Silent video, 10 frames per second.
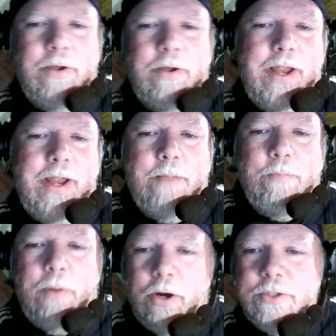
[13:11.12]
need a
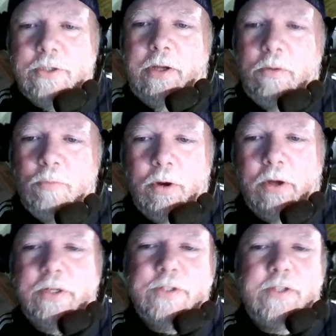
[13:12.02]
partially
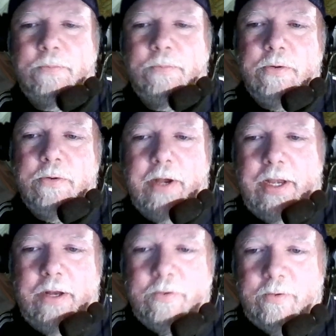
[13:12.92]
worked
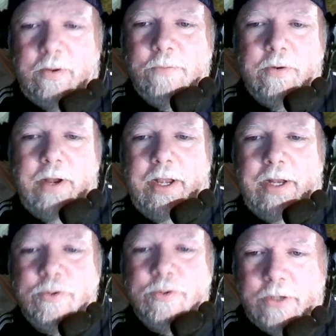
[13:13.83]
subterranean,
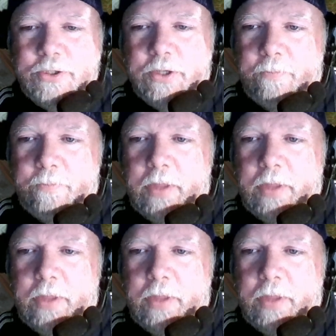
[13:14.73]
subterranean structure.